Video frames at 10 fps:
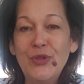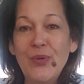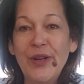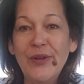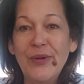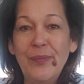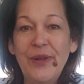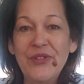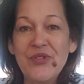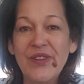Twitter,
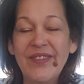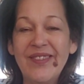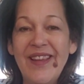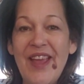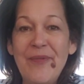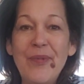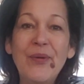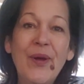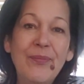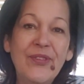Pinterest, and my
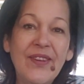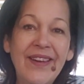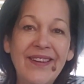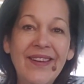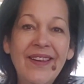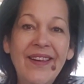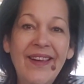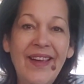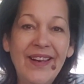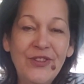website
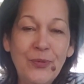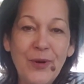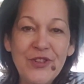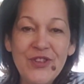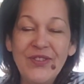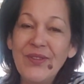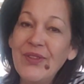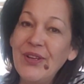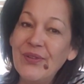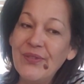at
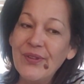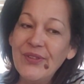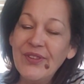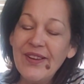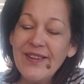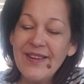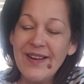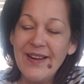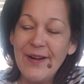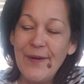
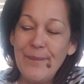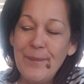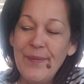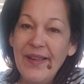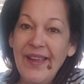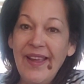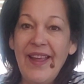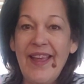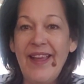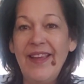expressionsoftheuniverse.com.
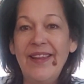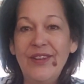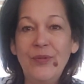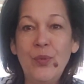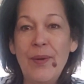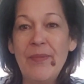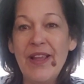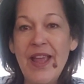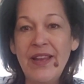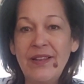And when my
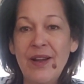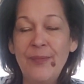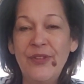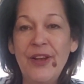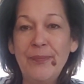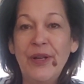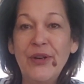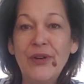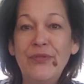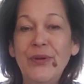head comes up
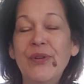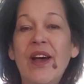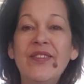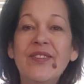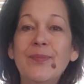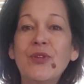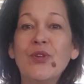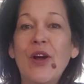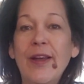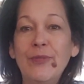here, if you're not
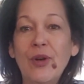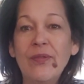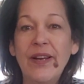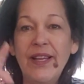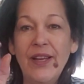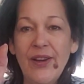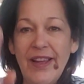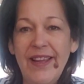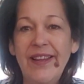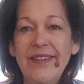subscribed already, go
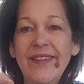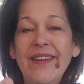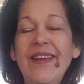ahead,